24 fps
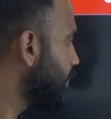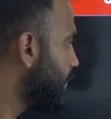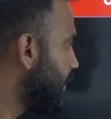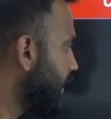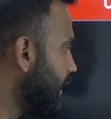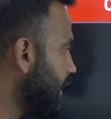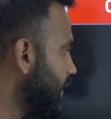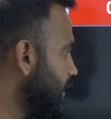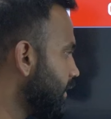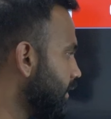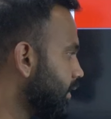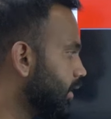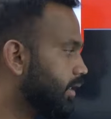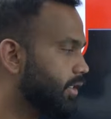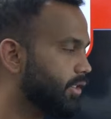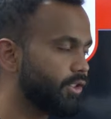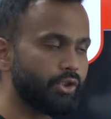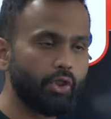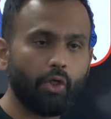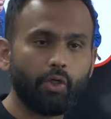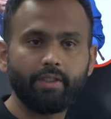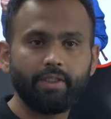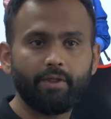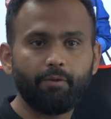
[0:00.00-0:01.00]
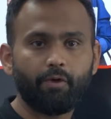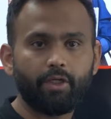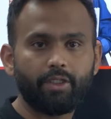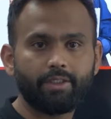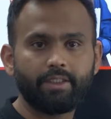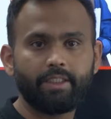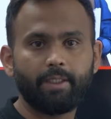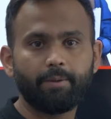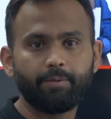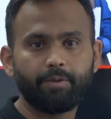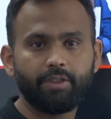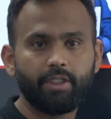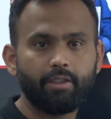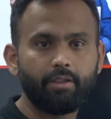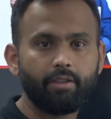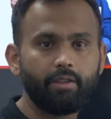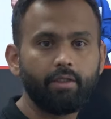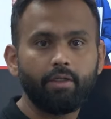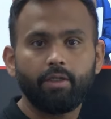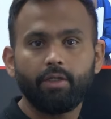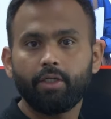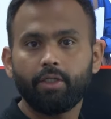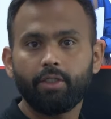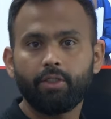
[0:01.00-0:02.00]
please join the WhatsApp
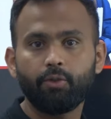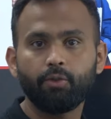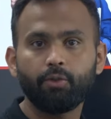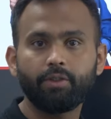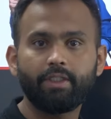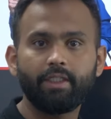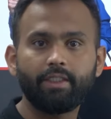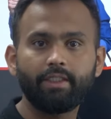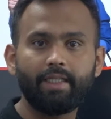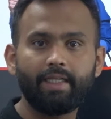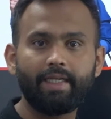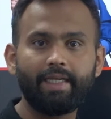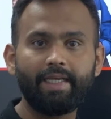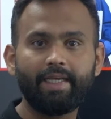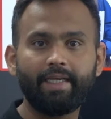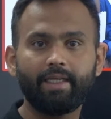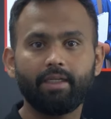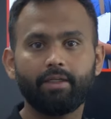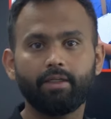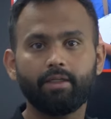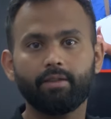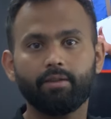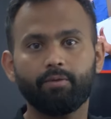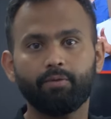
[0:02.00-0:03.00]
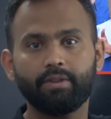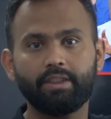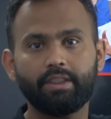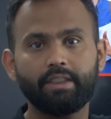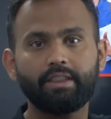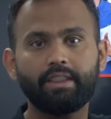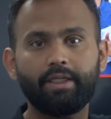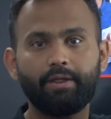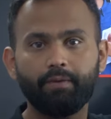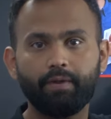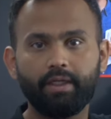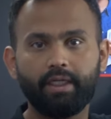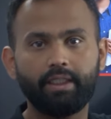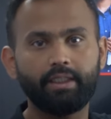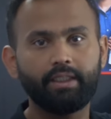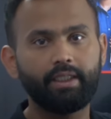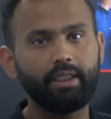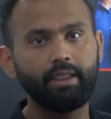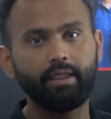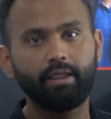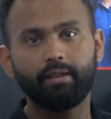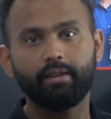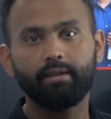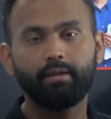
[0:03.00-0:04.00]
channel using the link which is given in
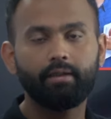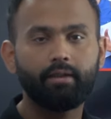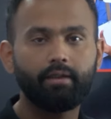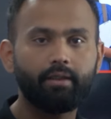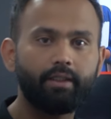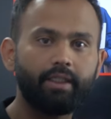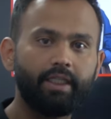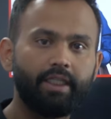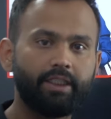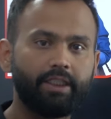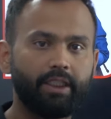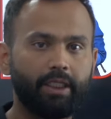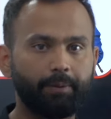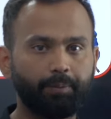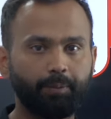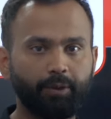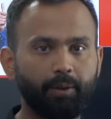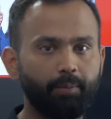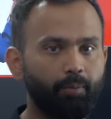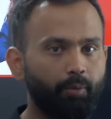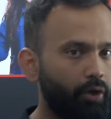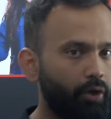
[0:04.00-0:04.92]
the description